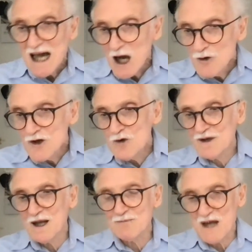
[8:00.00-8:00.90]
How do you
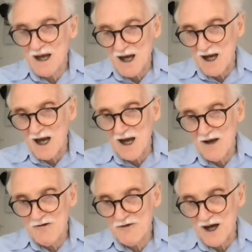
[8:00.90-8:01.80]
keep,
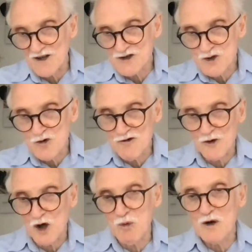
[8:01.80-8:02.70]
I've asked you for
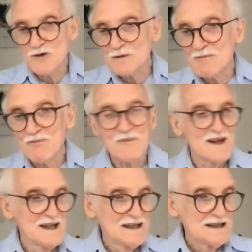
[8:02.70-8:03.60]
a quote,
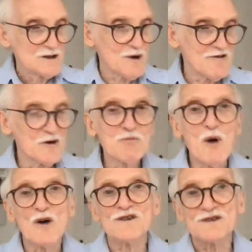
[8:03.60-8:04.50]
20-foot
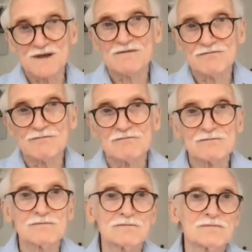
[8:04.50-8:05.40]
box,
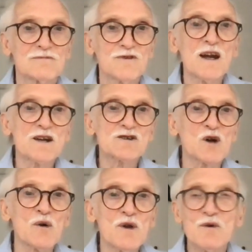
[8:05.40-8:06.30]

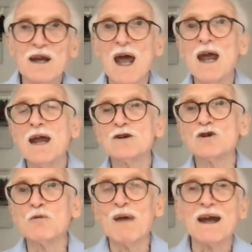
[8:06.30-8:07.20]
Felixstowe, UK
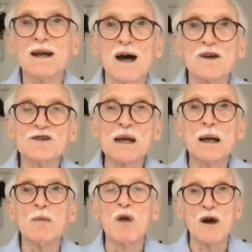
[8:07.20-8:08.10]
to Benghazi,
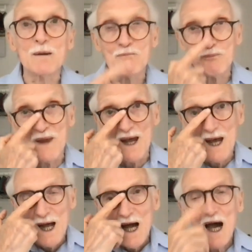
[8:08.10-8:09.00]
Libya.
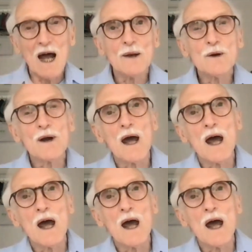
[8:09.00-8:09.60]
And